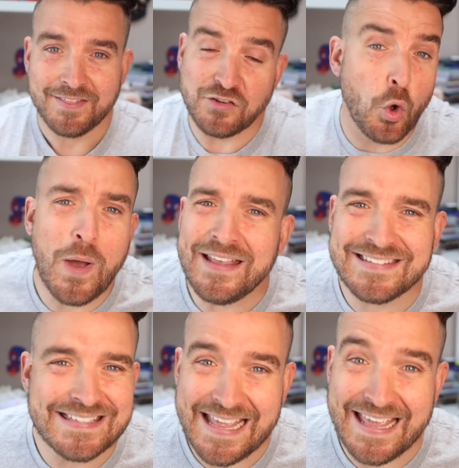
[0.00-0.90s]
There's
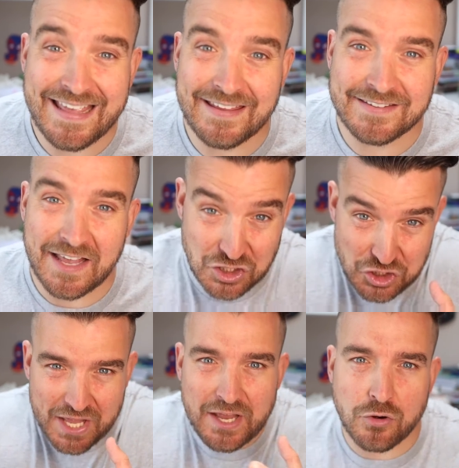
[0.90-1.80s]
always tears as
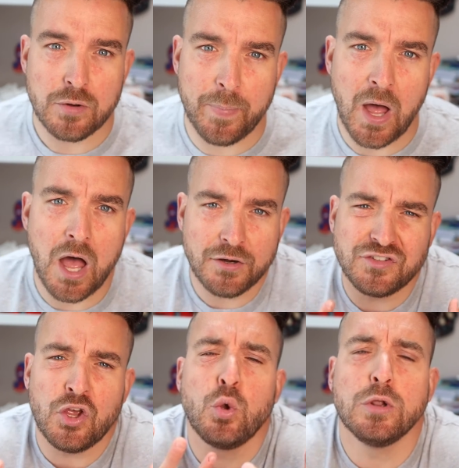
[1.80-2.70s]
year group
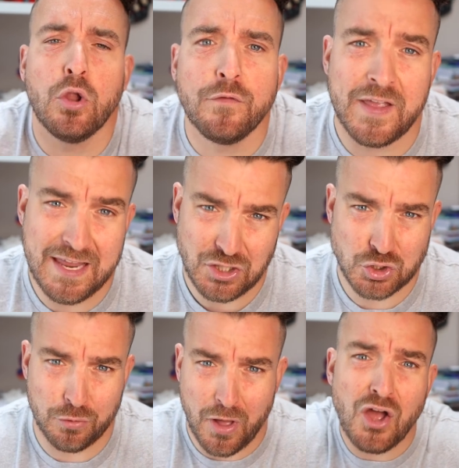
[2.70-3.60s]
partners who love
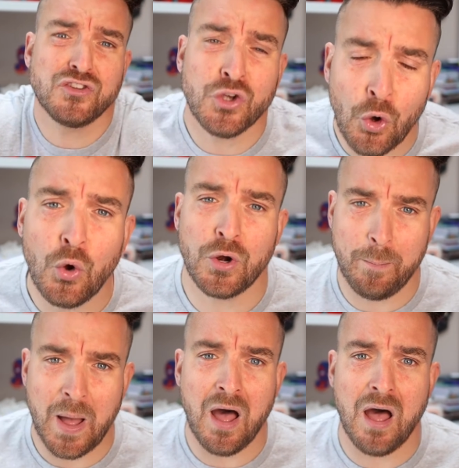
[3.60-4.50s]
each other are torn
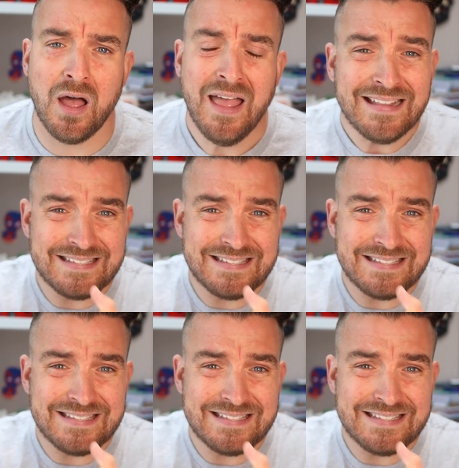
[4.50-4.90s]
apart.